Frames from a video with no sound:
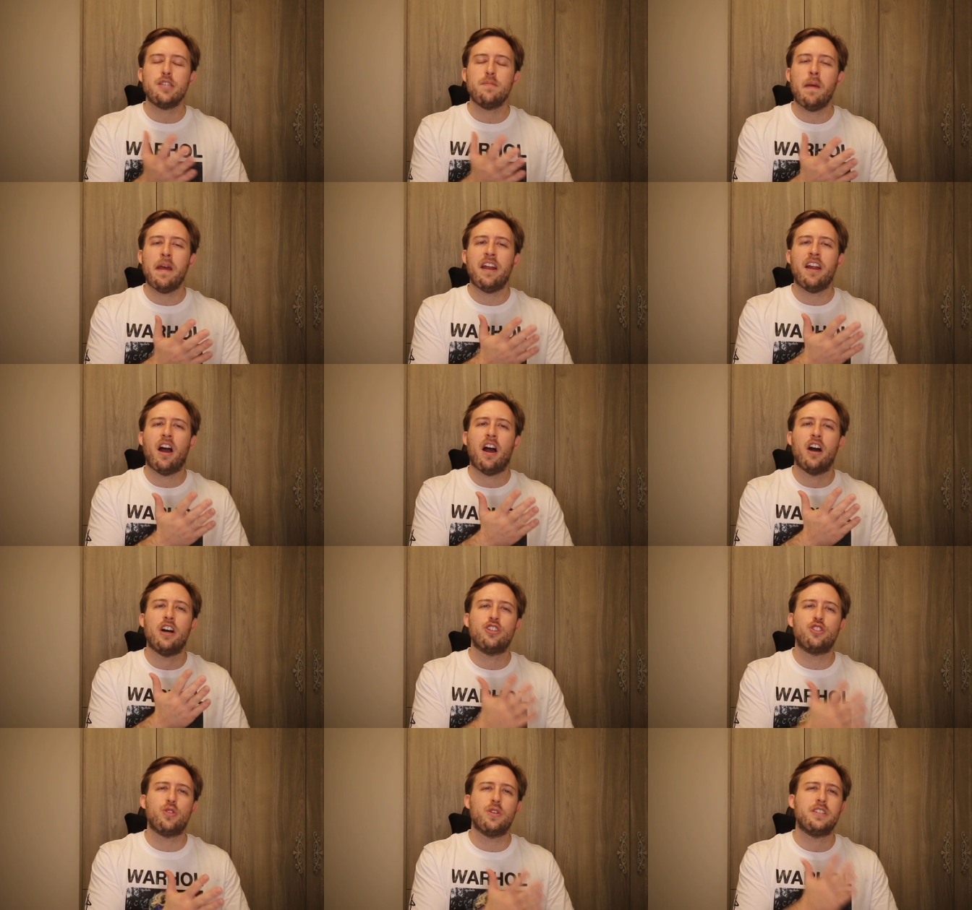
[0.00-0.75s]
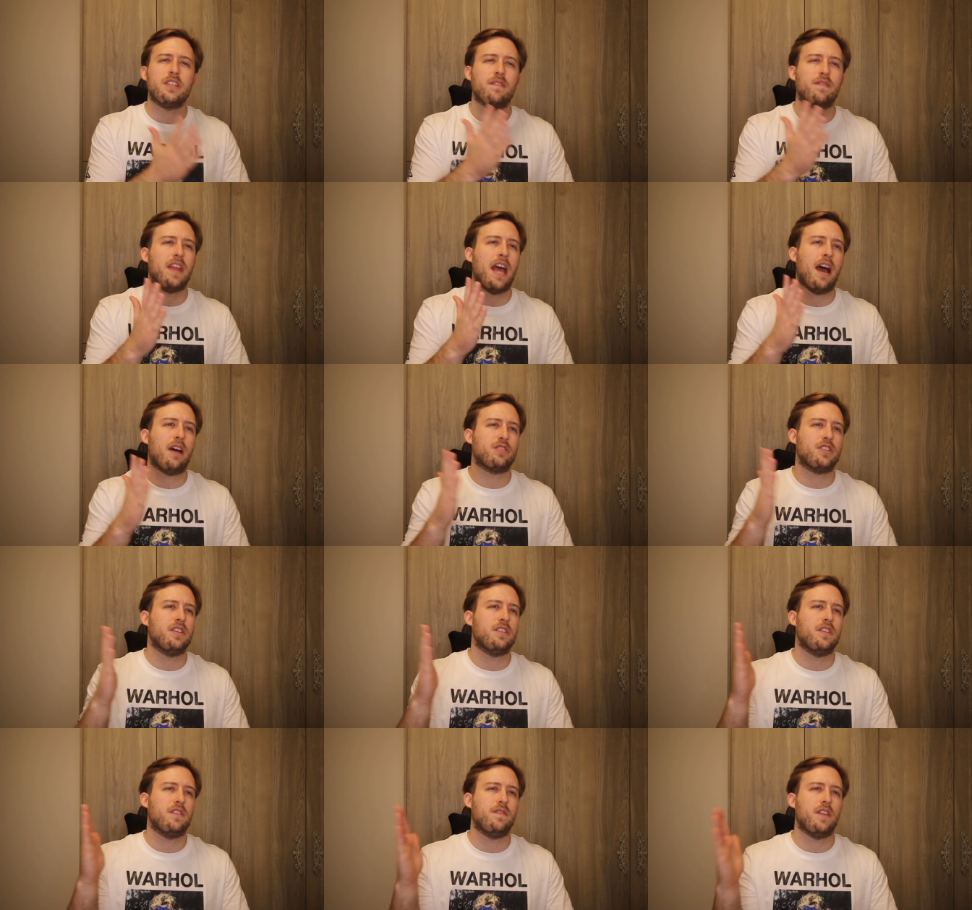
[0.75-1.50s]
spent hundreds of
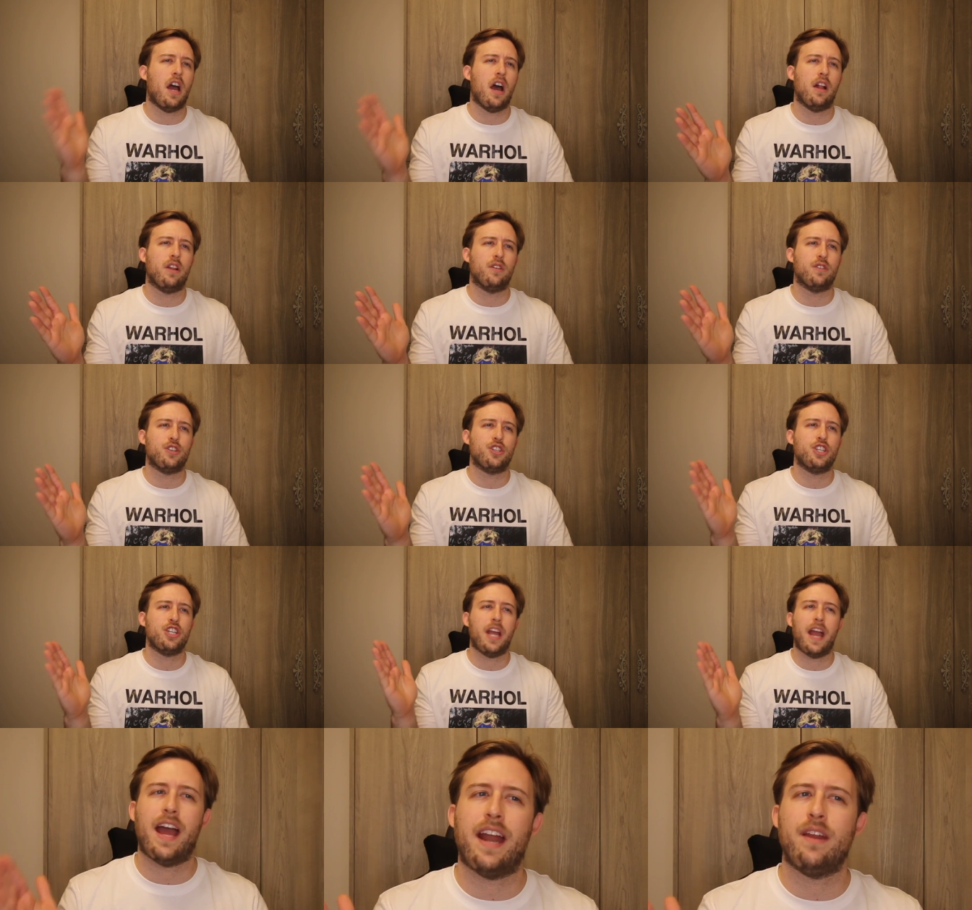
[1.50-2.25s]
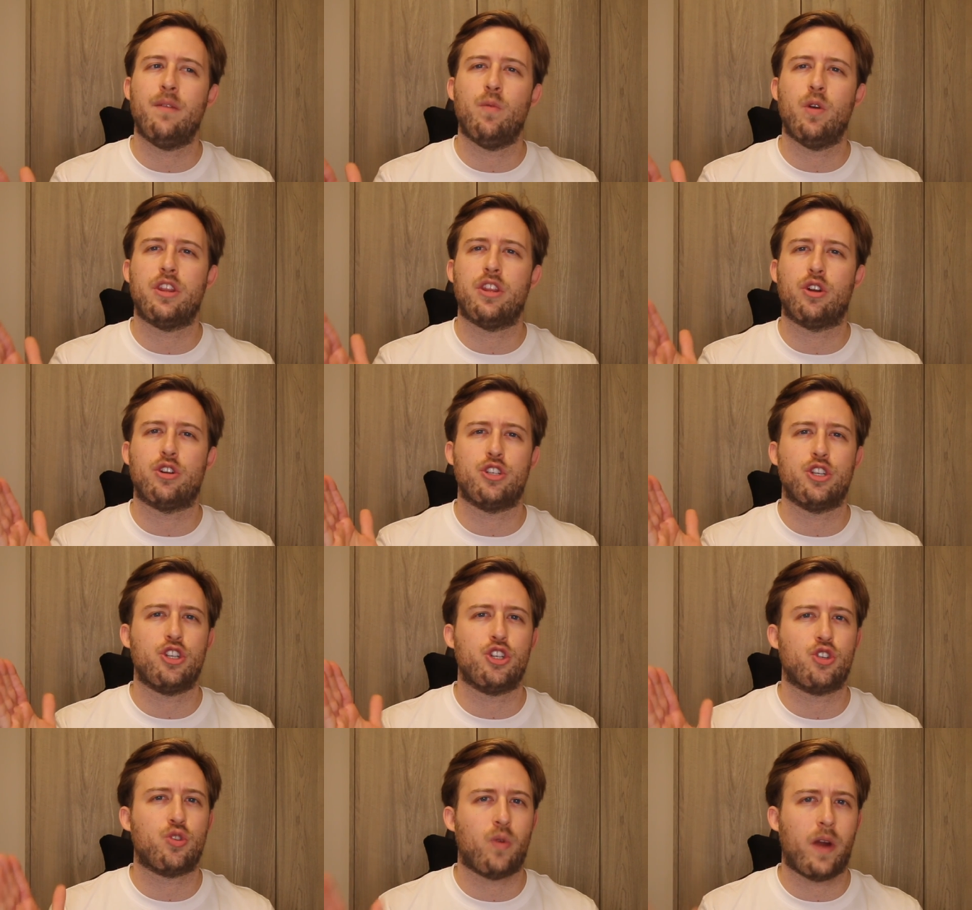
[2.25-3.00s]
thousands of dollars chatting with a
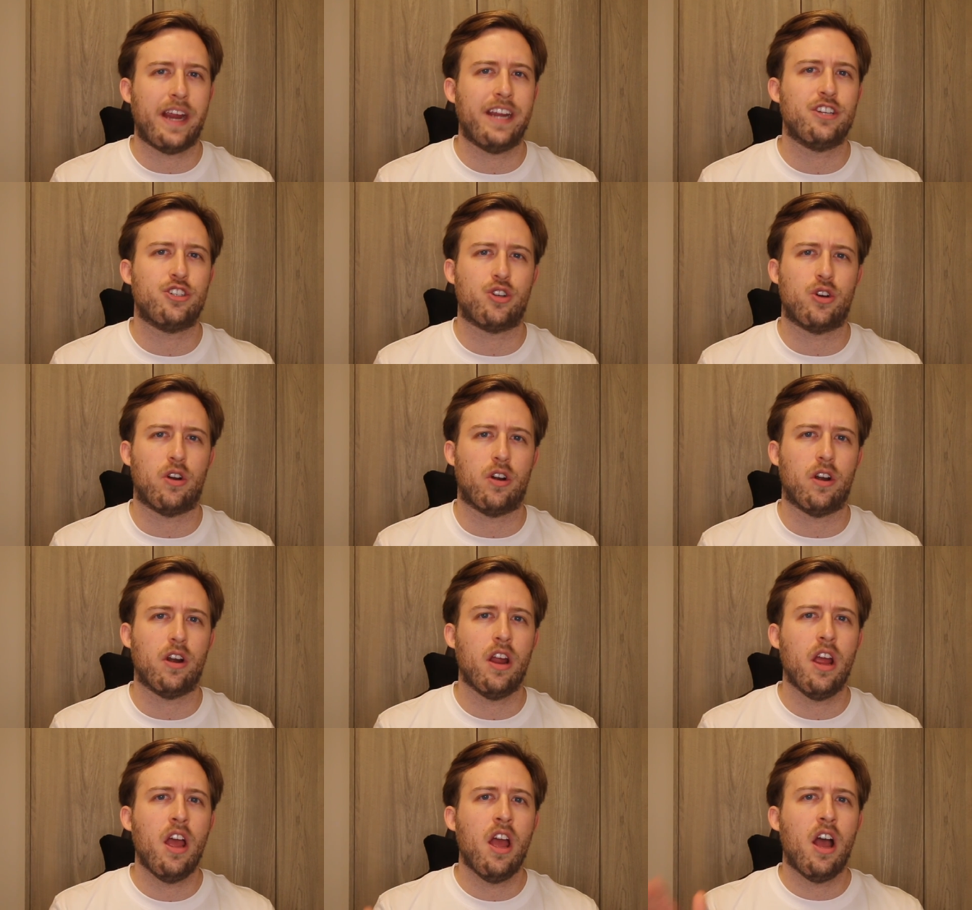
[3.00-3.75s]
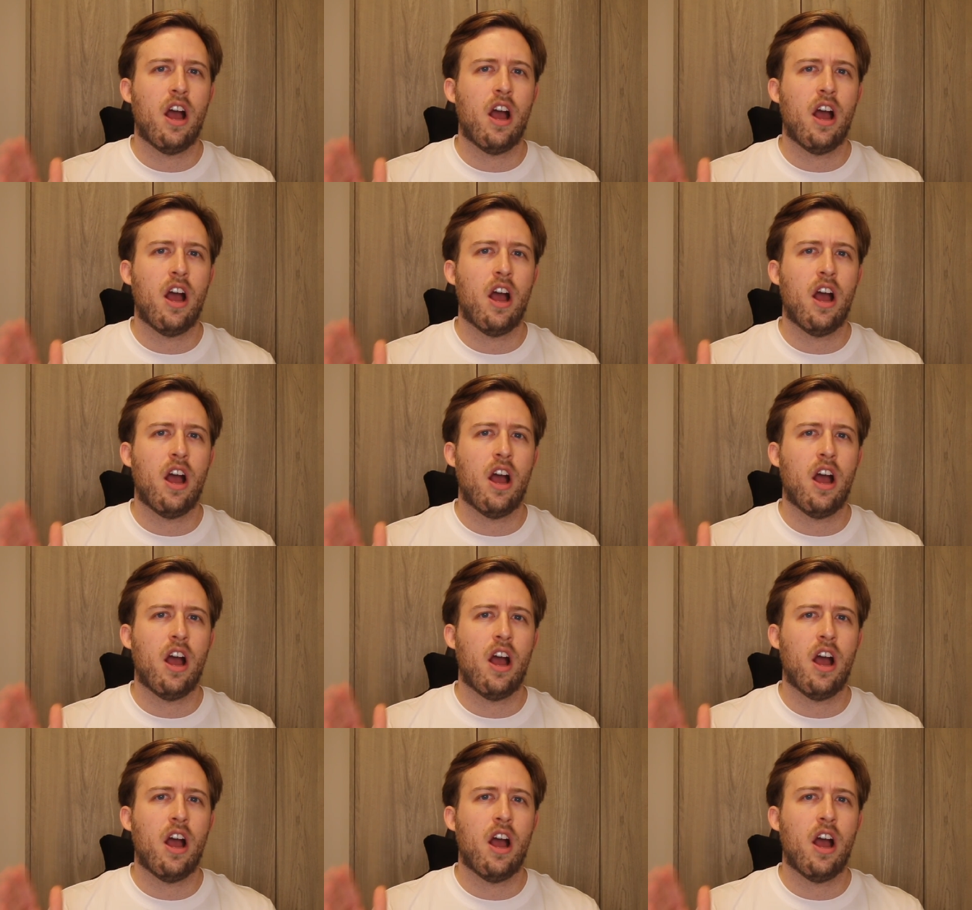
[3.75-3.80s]
stranger